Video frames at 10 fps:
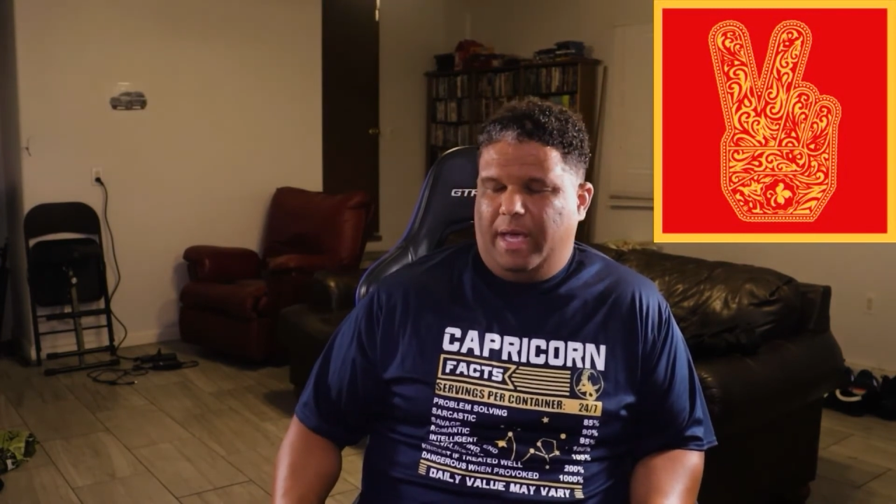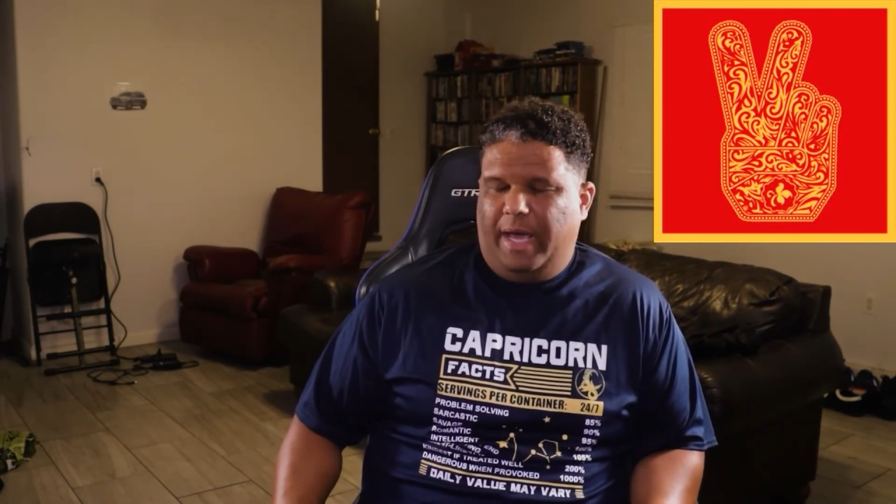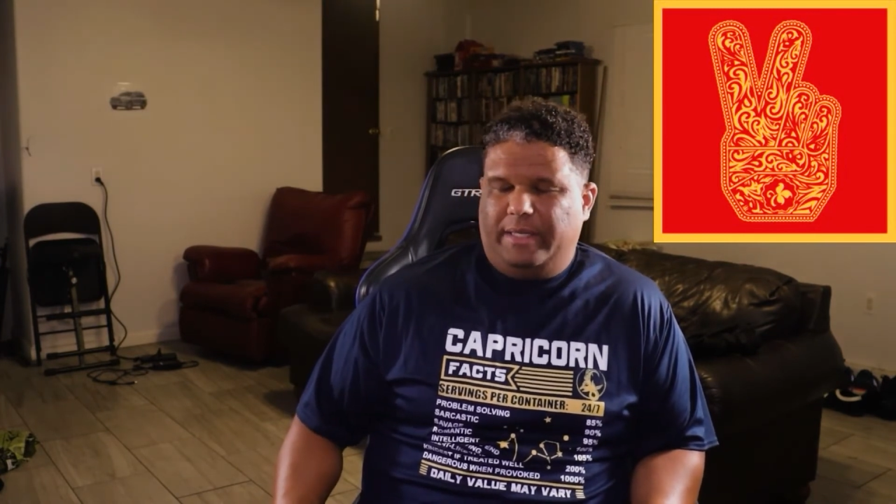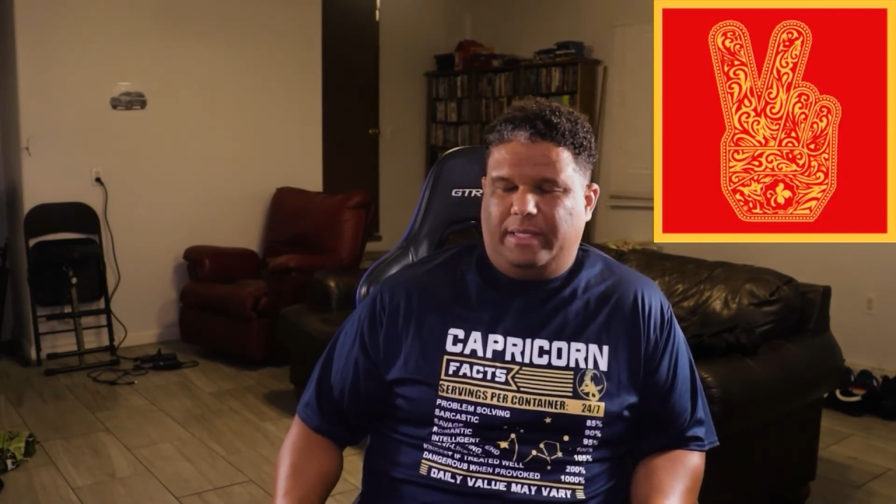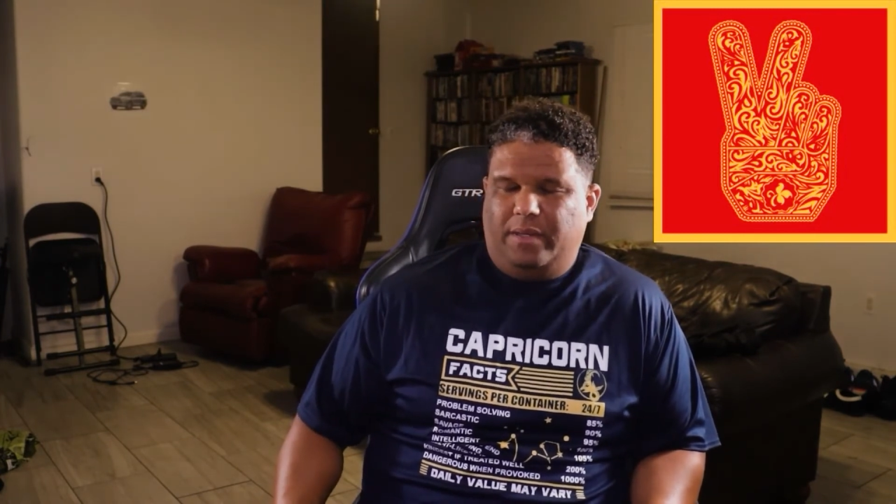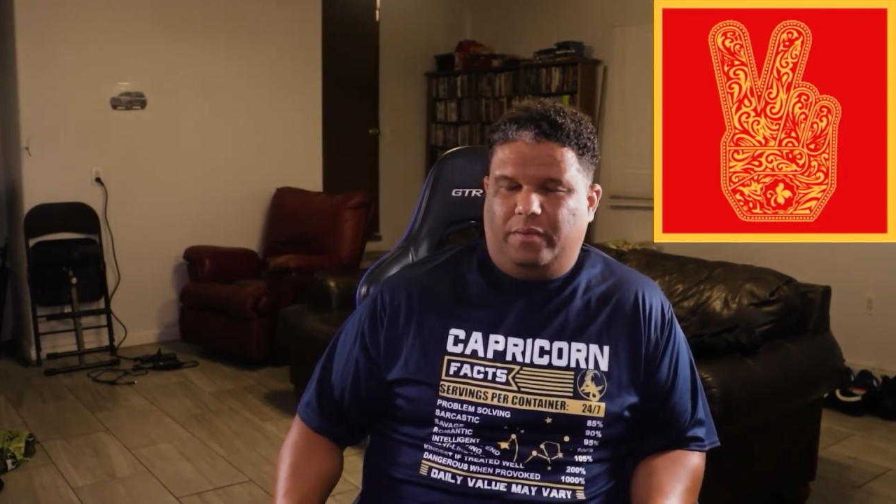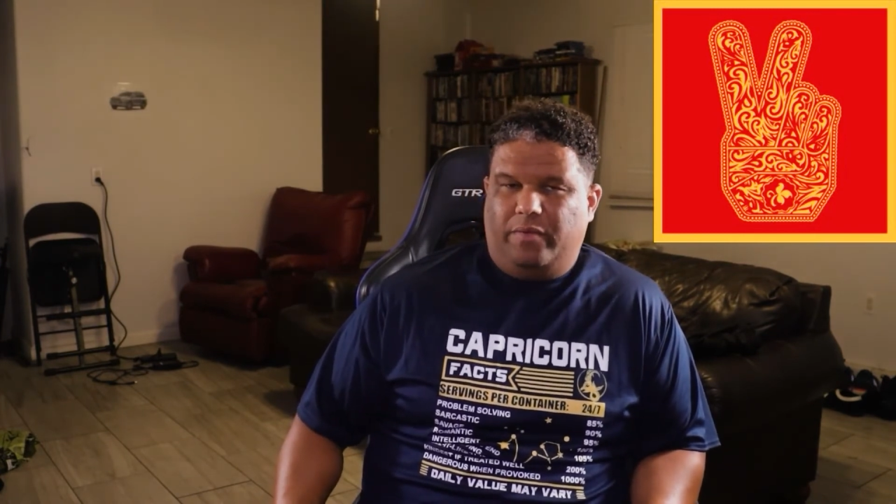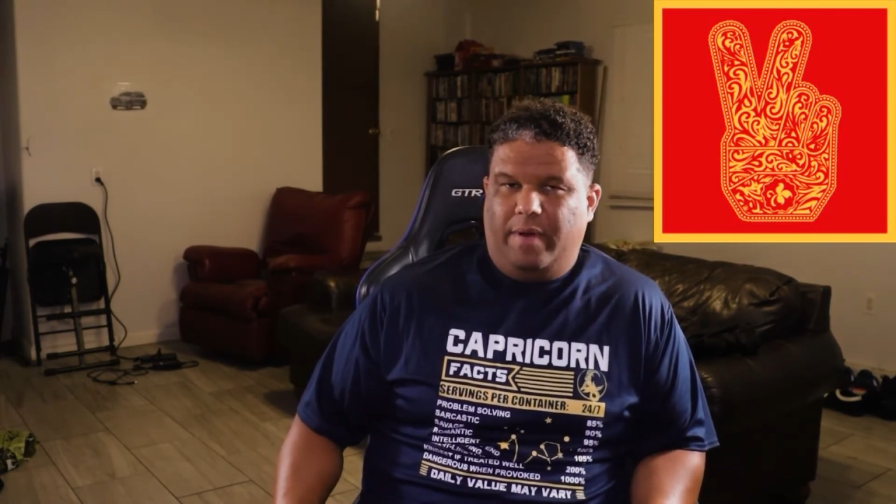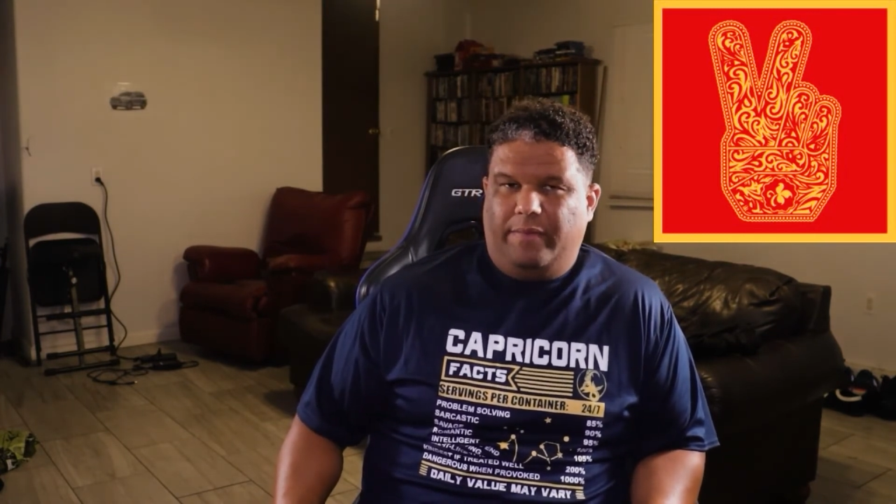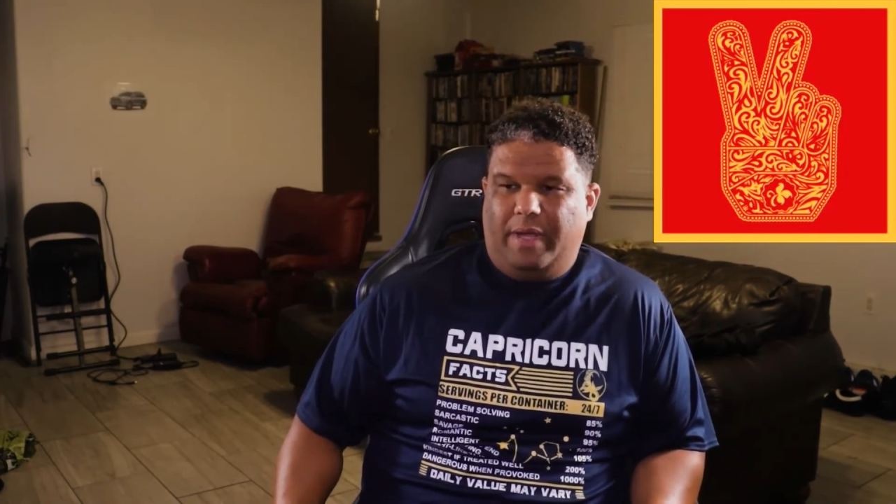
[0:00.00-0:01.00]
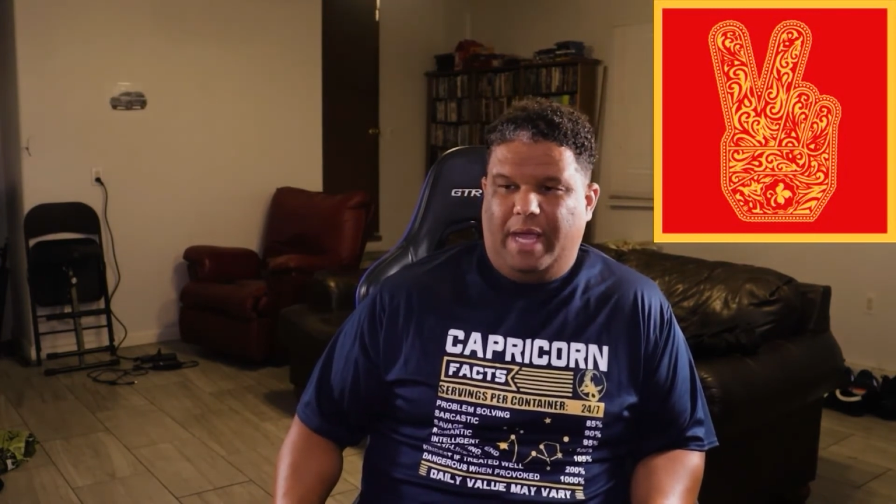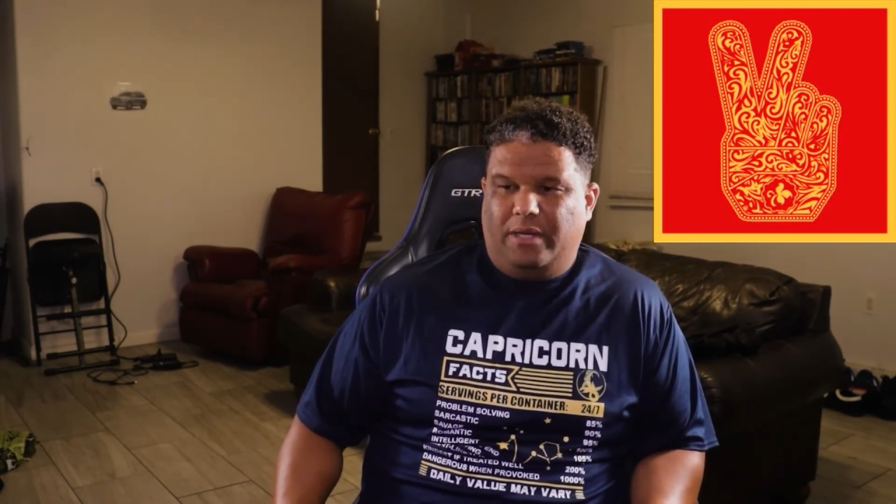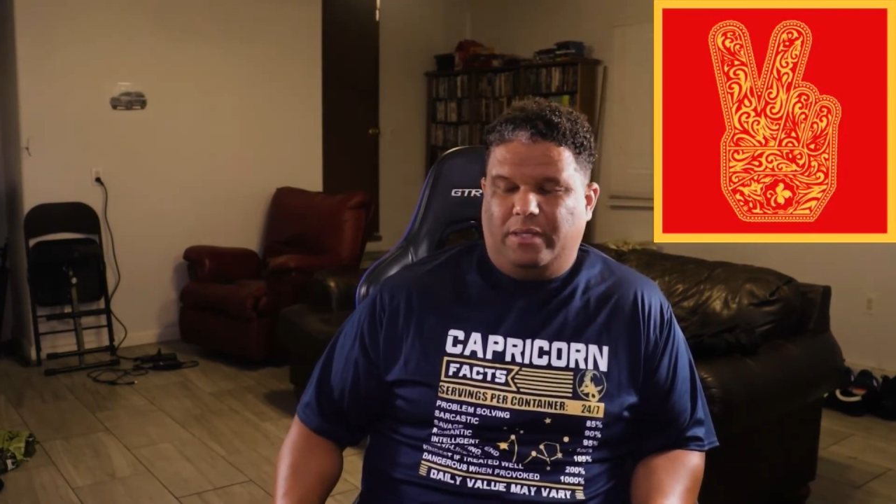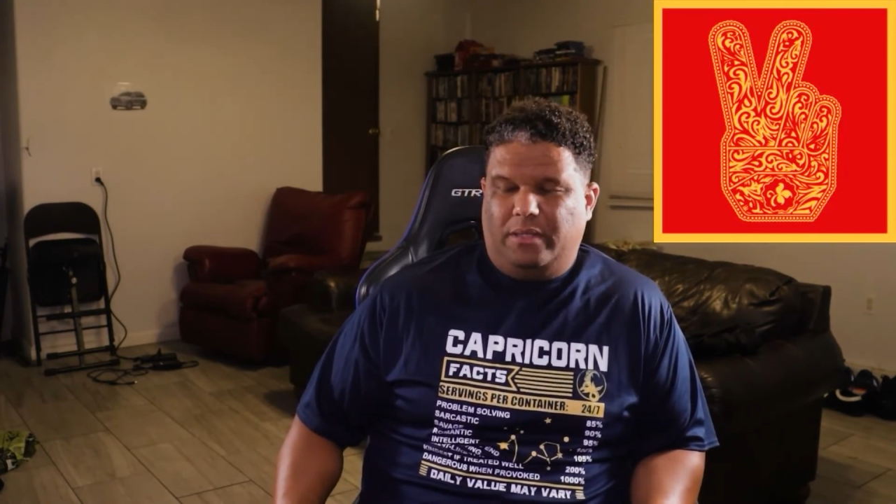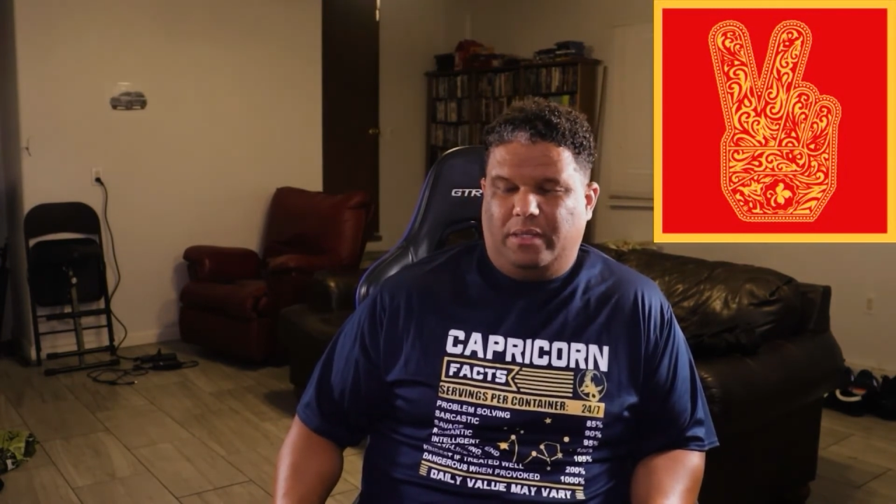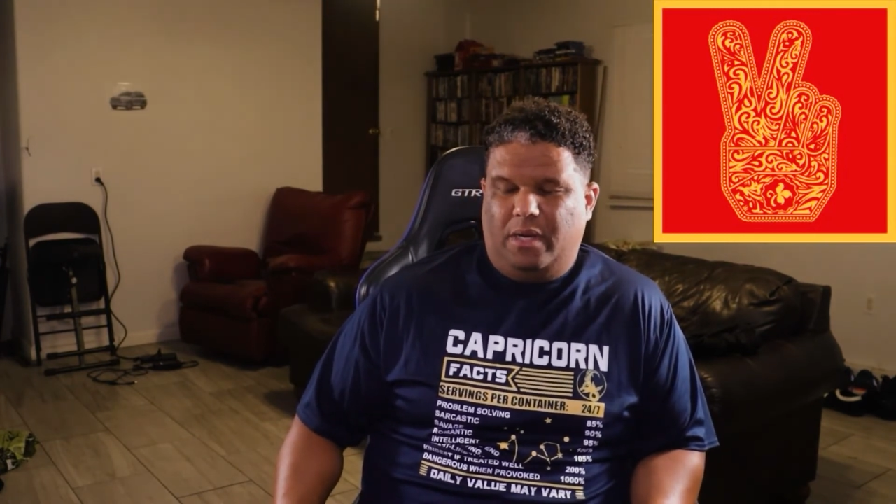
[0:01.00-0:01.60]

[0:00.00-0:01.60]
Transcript: has to deal with ramifications.